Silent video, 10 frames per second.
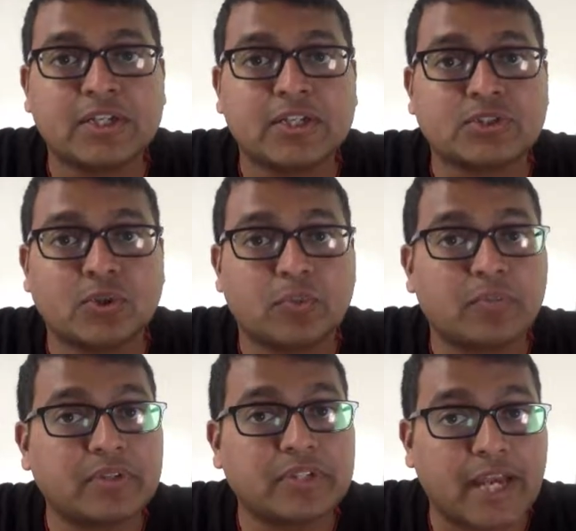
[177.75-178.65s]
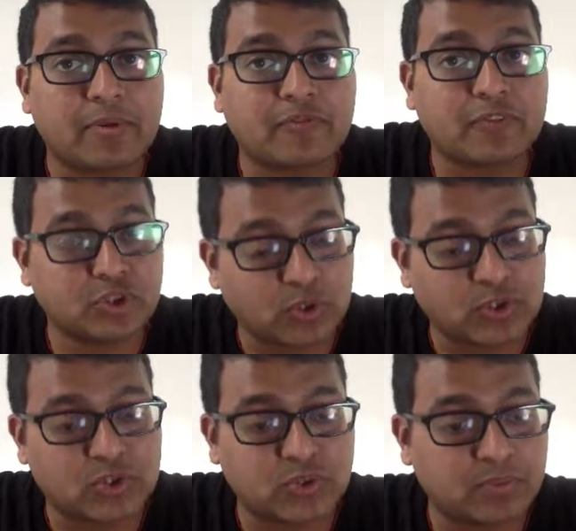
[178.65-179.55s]
So the I M F is
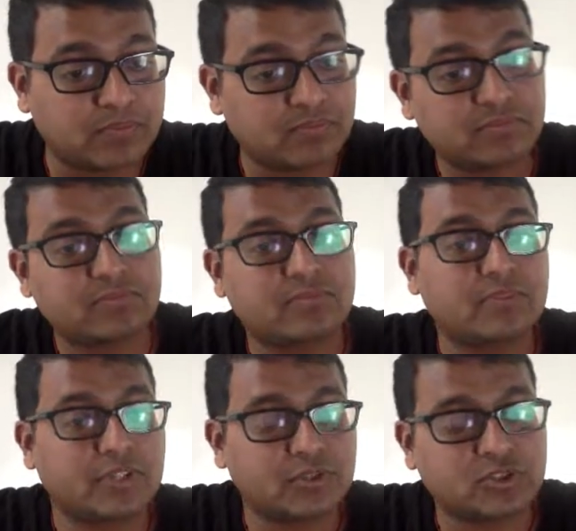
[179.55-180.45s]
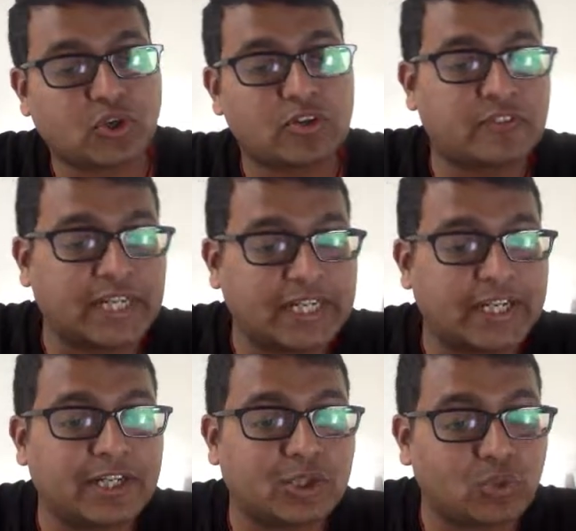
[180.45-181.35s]
also you know, sort of
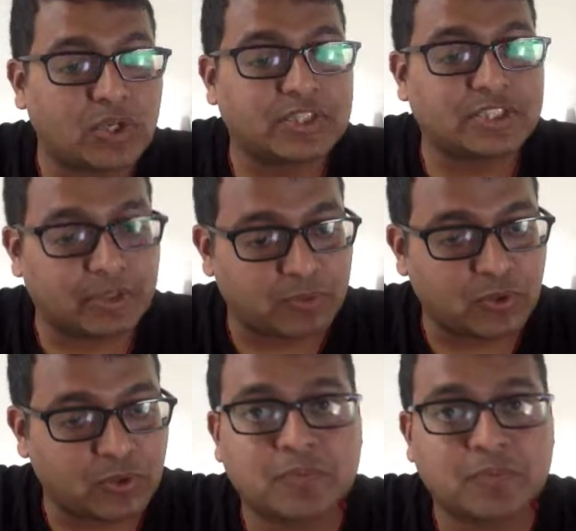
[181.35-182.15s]
tilting towards crypto.